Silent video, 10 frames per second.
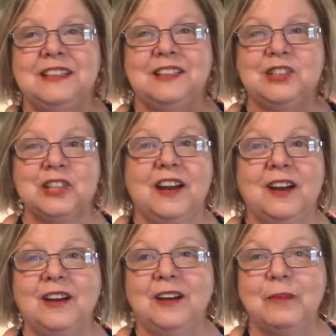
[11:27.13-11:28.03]

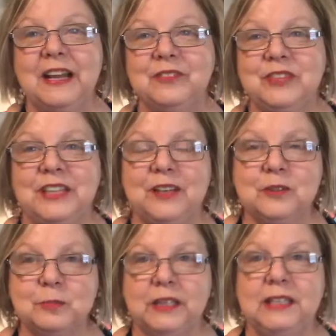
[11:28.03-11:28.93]
Share my
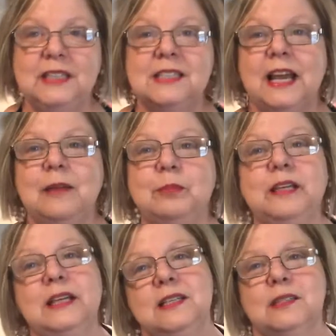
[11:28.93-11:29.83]
videos, please, and
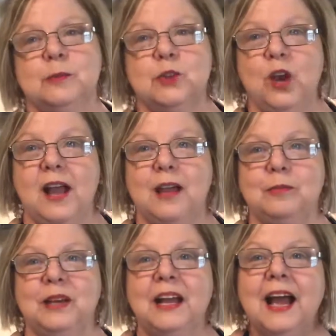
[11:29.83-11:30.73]
please subscribe.
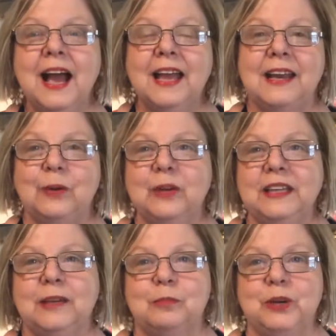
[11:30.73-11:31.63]
And I
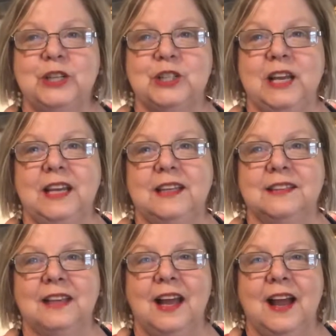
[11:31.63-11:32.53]
really appreciate
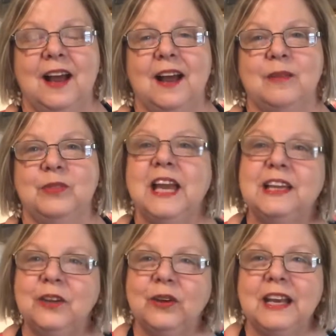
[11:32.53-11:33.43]
it.
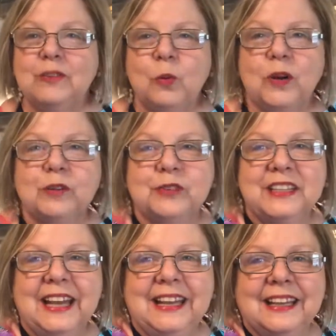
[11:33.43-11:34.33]
Thank you, and have a wonderful
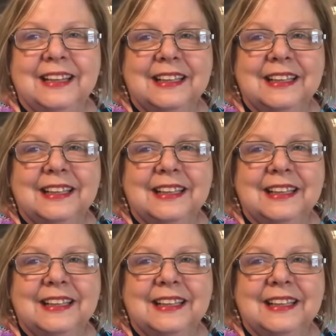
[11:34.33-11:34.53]
day.